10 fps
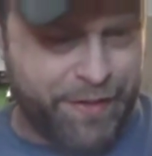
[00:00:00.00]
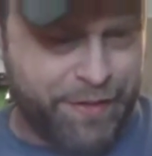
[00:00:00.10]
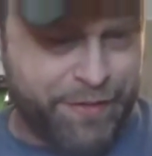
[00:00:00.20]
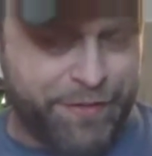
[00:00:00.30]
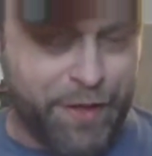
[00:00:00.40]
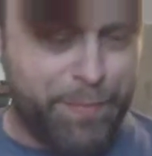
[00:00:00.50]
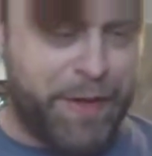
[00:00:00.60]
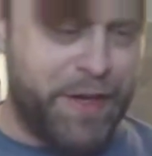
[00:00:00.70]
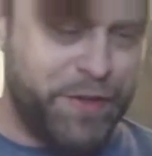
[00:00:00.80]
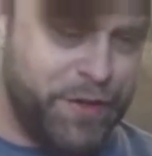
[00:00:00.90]
still
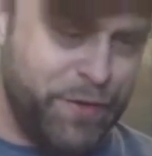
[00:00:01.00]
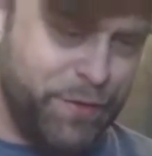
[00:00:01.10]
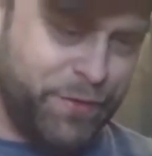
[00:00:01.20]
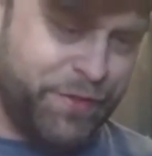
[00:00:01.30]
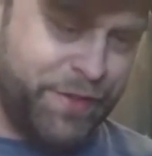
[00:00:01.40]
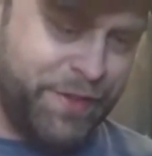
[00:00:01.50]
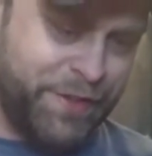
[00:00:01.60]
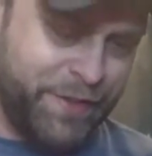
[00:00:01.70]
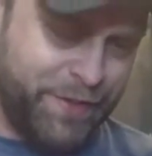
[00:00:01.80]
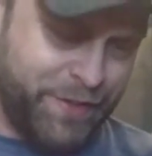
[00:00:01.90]
being used.
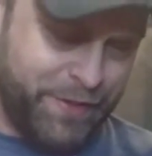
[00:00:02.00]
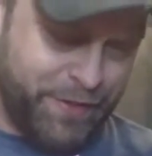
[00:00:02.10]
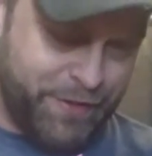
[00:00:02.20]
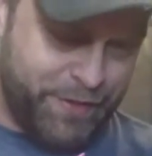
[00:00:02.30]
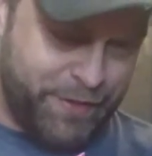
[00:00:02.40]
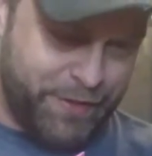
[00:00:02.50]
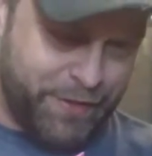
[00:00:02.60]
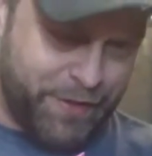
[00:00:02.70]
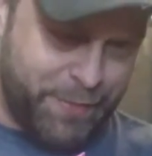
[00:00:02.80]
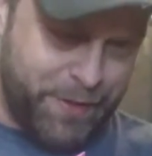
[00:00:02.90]
I